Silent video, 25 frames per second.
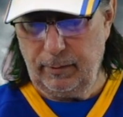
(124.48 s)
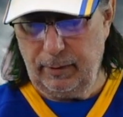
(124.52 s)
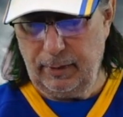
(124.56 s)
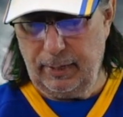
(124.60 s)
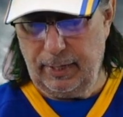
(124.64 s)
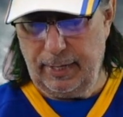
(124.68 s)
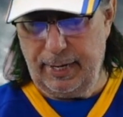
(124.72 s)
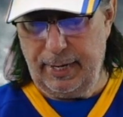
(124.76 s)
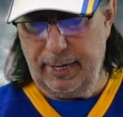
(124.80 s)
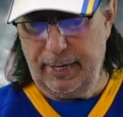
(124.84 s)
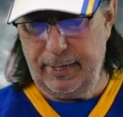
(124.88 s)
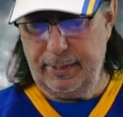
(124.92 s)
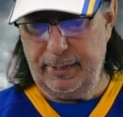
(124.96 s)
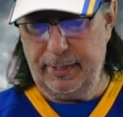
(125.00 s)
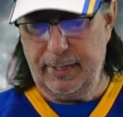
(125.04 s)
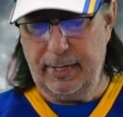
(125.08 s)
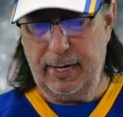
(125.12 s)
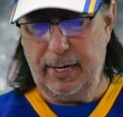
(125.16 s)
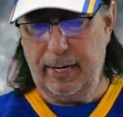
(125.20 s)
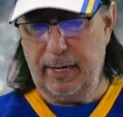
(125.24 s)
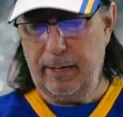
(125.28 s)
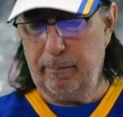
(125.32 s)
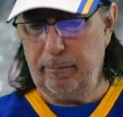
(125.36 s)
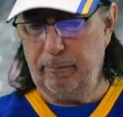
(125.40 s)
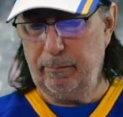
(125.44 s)
And
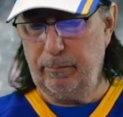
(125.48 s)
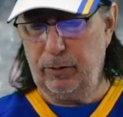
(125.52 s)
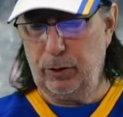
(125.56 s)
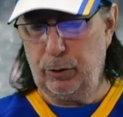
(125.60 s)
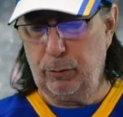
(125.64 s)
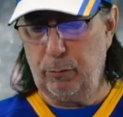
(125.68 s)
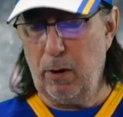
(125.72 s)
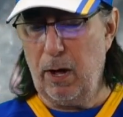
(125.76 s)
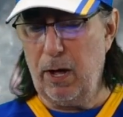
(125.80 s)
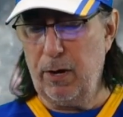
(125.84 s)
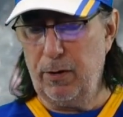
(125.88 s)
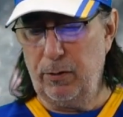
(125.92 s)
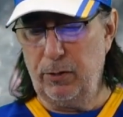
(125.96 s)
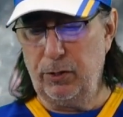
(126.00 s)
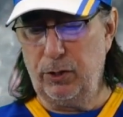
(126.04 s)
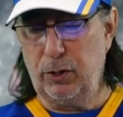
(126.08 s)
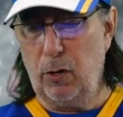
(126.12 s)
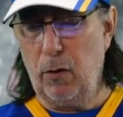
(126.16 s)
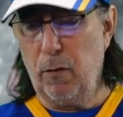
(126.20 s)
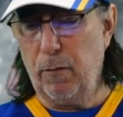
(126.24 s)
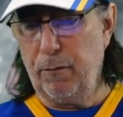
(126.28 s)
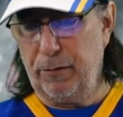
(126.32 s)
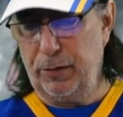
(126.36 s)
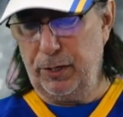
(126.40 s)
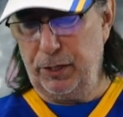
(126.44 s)
Toronto's
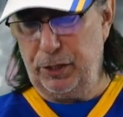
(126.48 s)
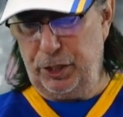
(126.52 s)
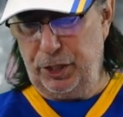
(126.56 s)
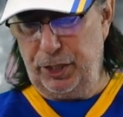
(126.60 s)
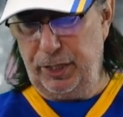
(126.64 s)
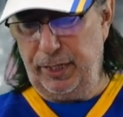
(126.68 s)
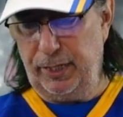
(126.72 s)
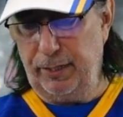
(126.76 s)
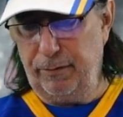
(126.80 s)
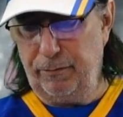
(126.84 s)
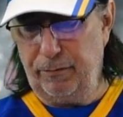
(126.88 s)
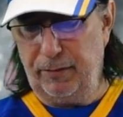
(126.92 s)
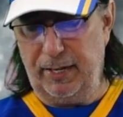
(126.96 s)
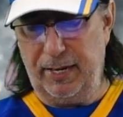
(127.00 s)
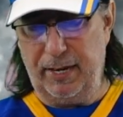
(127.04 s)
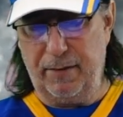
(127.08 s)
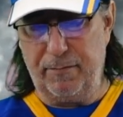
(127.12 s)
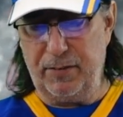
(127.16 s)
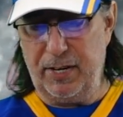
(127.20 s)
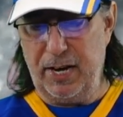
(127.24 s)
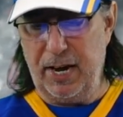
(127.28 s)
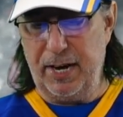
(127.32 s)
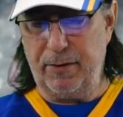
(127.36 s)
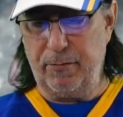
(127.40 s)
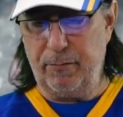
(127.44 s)
overachieved. They got
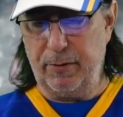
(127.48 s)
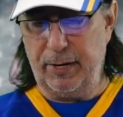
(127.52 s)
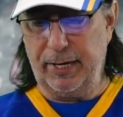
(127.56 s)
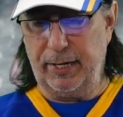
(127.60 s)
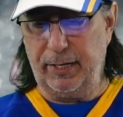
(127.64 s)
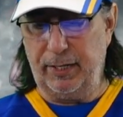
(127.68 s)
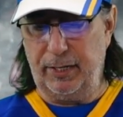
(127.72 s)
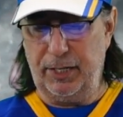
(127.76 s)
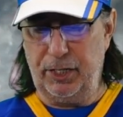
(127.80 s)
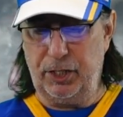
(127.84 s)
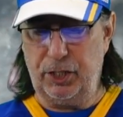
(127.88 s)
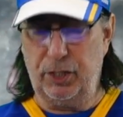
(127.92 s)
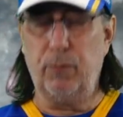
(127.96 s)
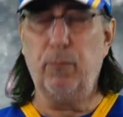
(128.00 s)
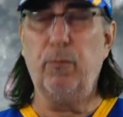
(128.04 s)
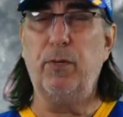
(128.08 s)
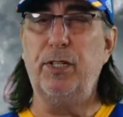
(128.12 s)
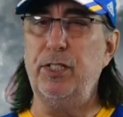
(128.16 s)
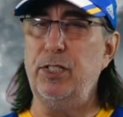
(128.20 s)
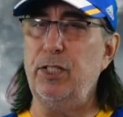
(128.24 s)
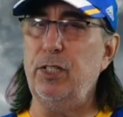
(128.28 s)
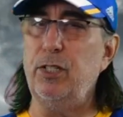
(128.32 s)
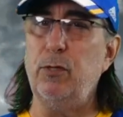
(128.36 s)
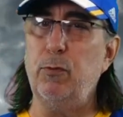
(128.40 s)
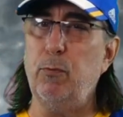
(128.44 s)
9 regulation
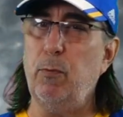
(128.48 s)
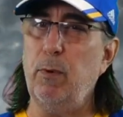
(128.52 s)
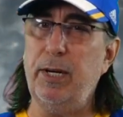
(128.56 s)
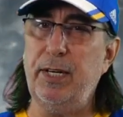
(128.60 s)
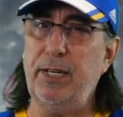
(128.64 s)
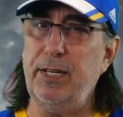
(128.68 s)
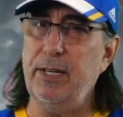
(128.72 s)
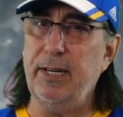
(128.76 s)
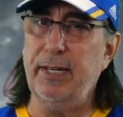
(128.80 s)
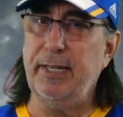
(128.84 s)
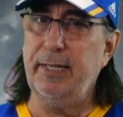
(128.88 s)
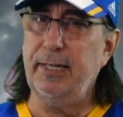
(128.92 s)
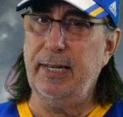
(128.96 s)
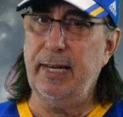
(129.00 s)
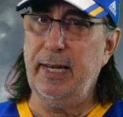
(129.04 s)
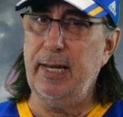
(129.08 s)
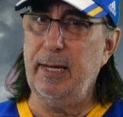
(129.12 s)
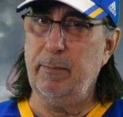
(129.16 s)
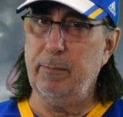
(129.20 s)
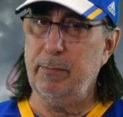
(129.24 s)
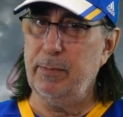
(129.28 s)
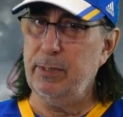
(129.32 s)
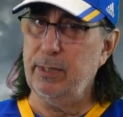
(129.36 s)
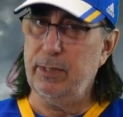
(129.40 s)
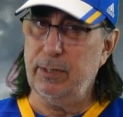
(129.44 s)
wins in 29
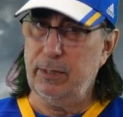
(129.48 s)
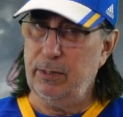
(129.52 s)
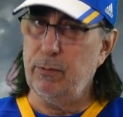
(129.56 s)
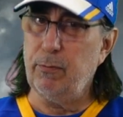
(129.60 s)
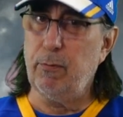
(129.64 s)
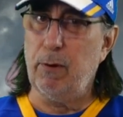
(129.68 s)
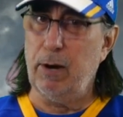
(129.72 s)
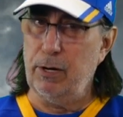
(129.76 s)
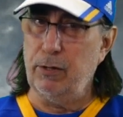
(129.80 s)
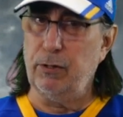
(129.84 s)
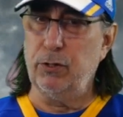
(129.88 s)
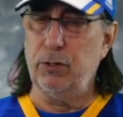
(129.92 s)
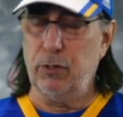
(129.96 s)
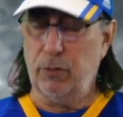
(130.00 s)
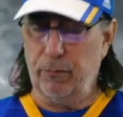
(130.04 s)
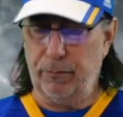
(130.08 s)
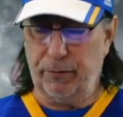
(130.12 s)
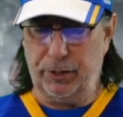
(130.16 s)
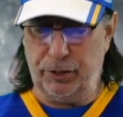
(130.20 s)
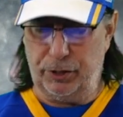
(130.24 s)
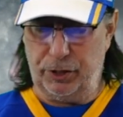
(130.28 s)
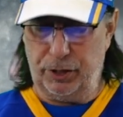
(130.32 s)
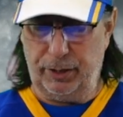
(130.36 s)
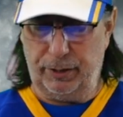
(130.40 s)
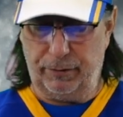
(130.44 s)
games. Toronto's
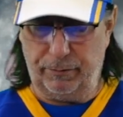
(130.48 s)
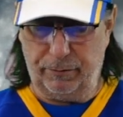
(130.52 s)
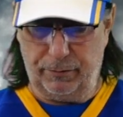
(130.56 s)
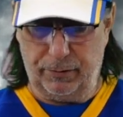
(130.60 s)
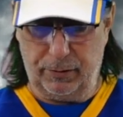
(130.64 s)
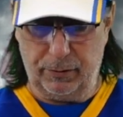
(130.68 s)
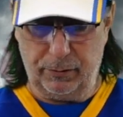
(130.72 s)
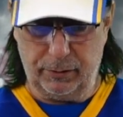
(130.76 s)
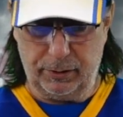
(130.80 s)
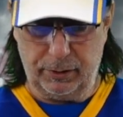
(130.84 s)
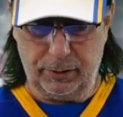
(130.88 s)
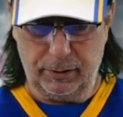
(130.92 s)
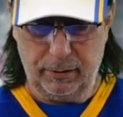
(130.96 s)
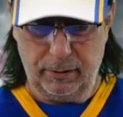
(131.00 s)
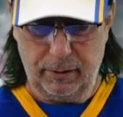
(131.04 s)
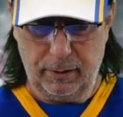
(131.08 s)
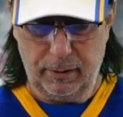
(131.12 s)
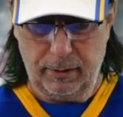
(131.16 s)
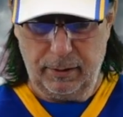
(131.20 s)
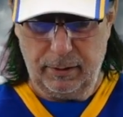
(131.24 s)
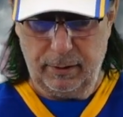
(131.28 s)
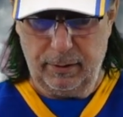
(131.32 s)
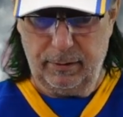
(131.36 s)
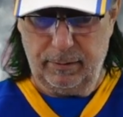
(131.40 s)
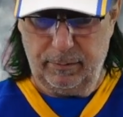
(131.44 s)
overachieved, folks,
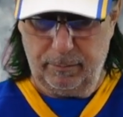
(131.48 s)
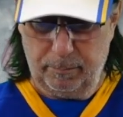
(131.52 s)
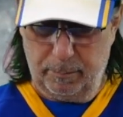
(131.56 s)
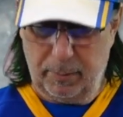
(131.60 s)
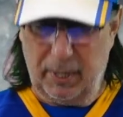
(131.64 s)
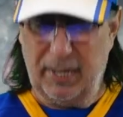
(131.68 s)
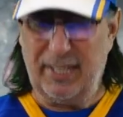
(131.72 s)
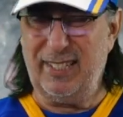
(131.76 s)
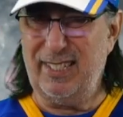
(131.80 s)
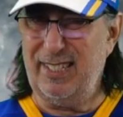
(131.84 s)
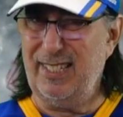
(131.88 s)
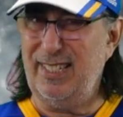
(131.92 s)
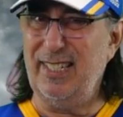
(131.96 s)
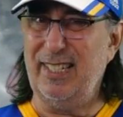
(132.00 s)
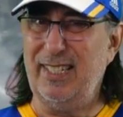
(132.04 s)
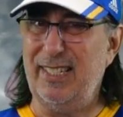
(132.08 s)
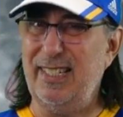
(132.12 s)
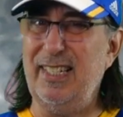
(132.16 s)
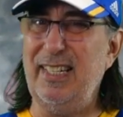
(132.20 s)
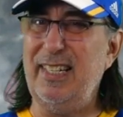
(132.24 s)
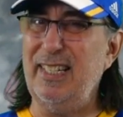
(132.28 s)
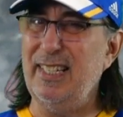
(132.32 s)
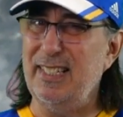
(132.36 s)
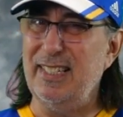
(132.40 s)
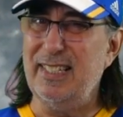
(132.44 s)
by
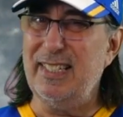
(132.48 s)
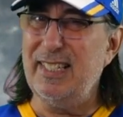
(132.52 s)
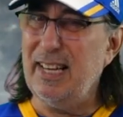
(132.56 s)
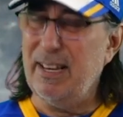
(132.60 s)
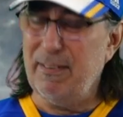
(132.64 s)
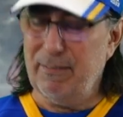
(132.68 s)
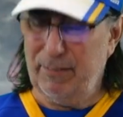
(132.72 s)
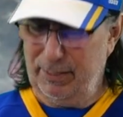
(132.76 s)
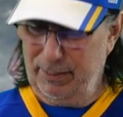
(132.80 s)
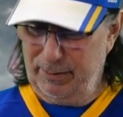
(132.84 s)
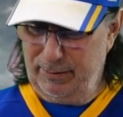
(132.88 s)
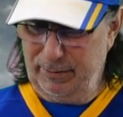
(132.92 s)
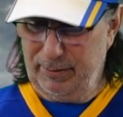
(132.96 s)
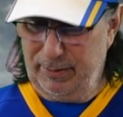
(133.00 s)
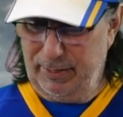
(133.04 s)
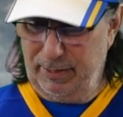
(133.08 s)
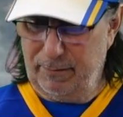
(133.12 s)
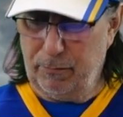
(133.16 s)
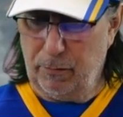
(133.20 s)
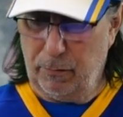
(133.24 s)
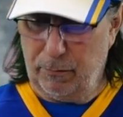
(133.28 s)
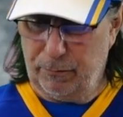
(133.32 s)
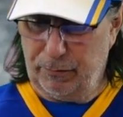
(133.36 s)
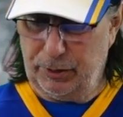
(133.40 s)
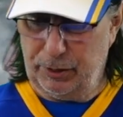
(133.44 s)
16-7. They've
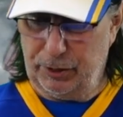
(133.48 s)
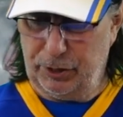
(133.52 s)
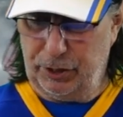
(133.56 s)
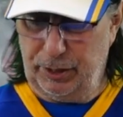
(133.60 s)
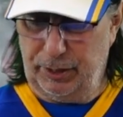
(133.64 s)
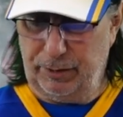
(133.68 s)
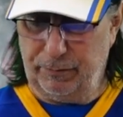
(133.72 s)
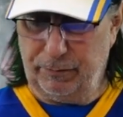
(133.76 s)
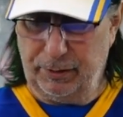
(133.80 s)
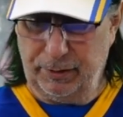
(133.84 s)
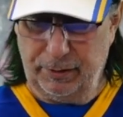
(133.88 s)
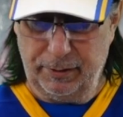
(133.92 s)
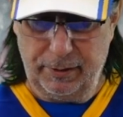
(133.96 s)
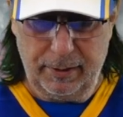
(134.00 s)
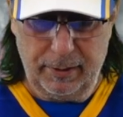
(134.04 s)
overachieved.